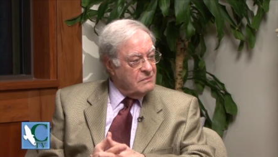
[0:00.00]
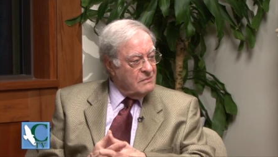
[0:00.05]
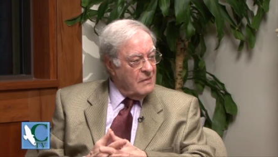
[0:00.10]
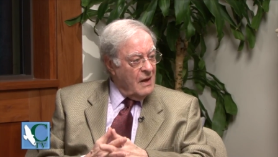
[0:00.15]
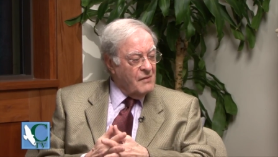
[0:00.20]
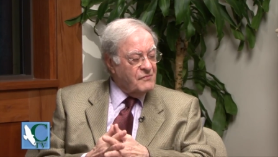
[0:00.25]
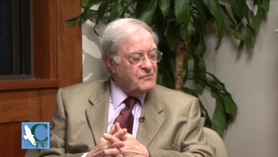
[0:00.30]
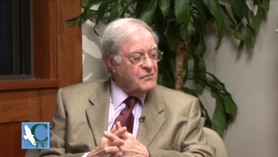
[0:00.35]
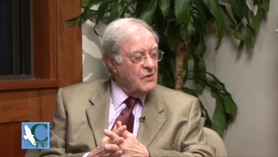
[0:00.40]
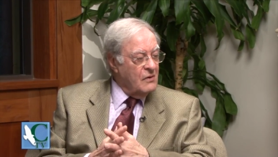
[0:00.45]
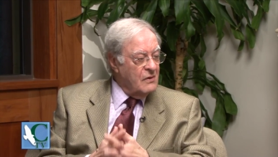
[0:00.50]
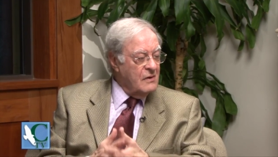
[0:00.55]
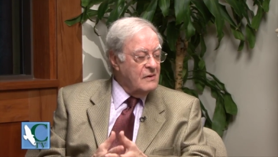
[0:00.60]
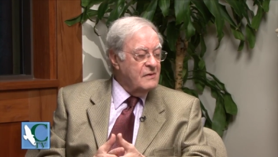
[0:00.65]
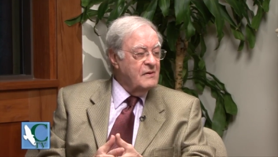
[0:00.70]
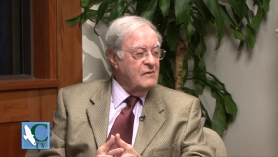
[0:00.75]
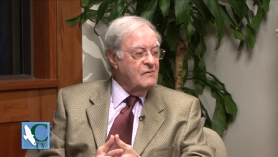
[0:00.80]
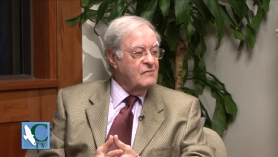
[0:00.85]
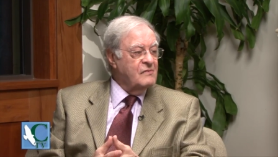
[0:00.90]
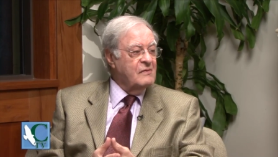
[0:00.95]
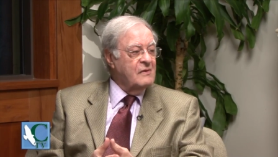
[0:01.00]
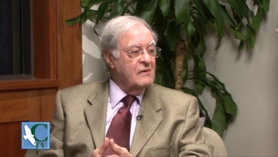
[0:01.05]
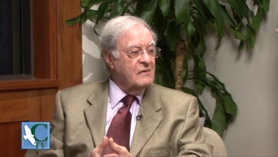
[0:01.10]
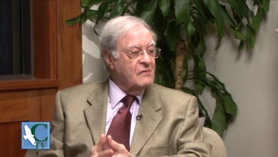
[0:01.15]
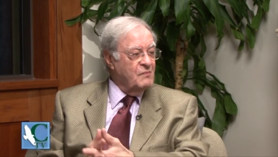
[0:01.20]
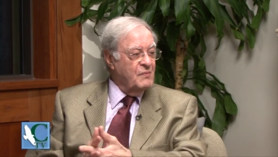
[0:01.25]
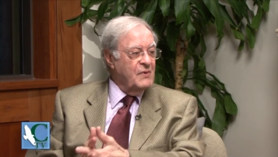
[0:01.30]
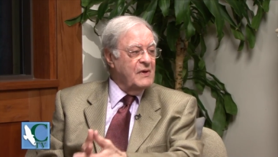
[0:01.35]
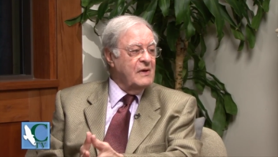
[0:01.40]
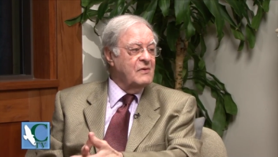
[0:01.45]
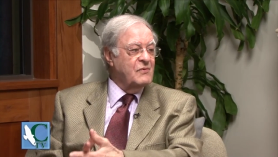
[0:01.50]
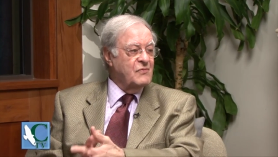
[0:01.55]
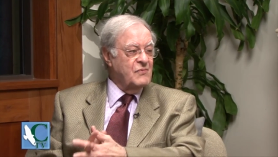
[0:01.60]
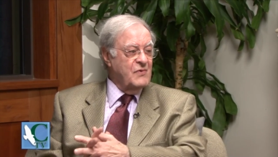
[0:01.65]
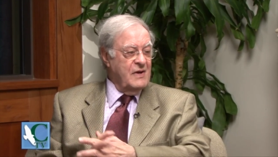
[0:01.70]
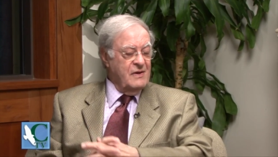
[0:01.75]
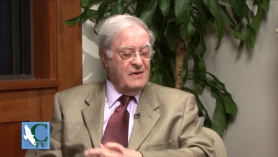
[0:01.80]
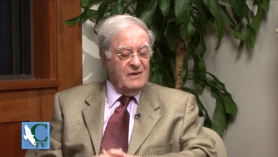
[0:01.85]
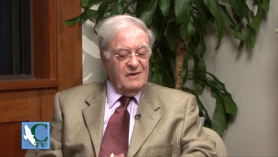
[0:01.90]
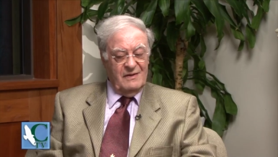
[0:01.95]
after all these years, being
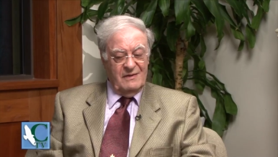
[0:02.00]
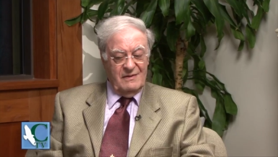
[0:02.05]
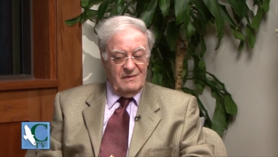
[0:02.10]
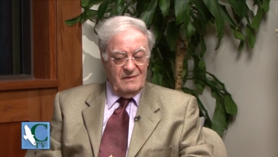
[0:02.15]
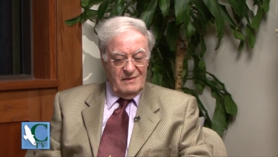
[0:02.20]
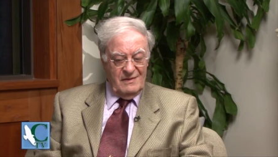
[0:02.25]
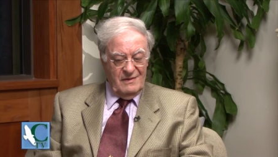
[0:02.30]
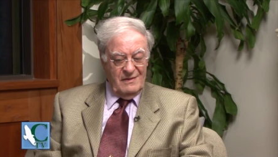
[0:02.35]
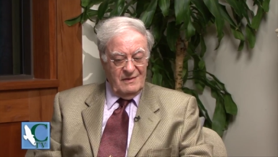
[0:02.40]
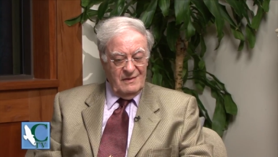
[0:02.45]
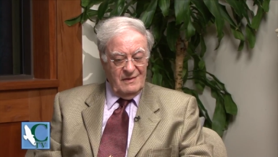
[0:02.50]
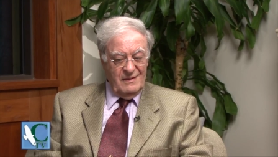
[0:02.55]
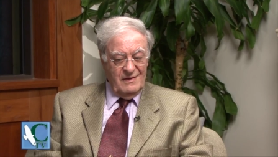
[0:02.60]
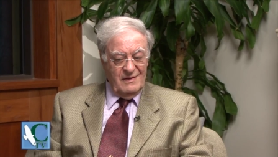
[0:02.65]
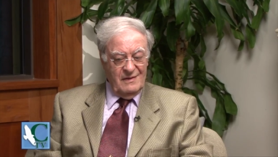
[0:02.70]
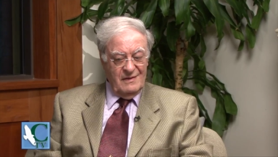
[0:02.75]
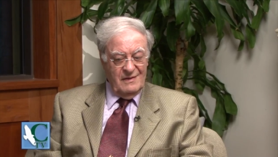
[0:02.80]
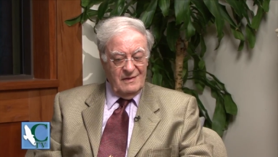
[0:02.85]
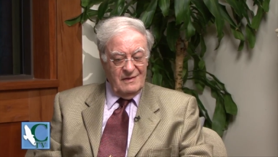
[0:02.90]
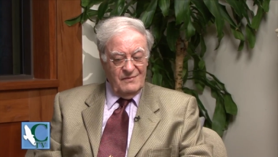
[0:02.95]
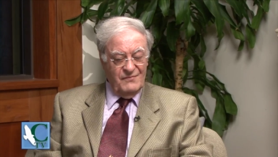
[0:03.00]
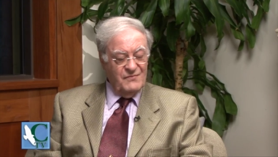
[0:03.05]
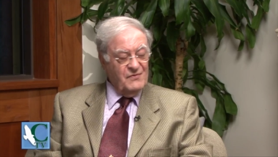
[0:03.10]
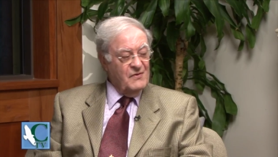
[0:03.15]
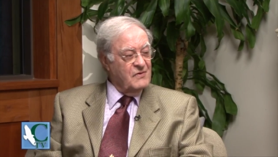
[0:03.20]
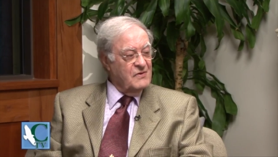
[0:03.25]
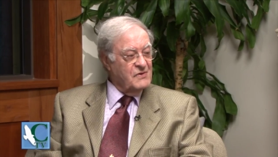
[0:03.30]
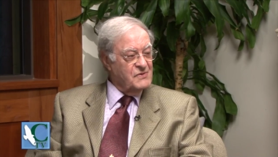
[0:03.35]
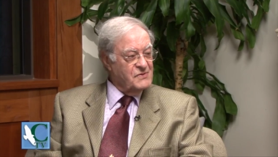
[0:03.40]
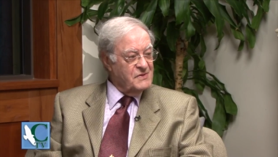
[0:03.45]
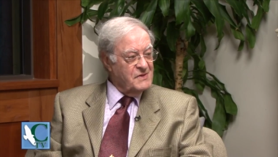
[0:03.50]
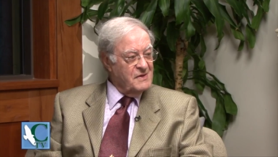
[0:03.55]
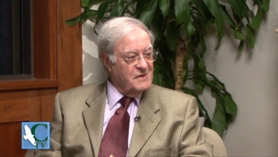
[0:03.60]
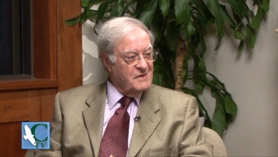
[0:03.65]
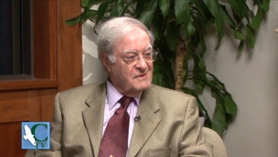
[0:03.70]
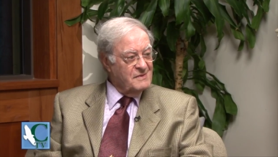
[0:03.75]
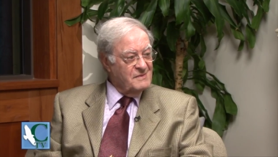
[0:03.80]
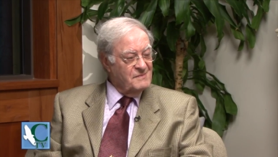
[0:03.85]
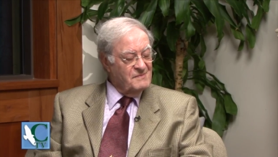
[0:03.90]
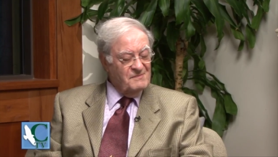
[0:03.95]
ready uh, for this year.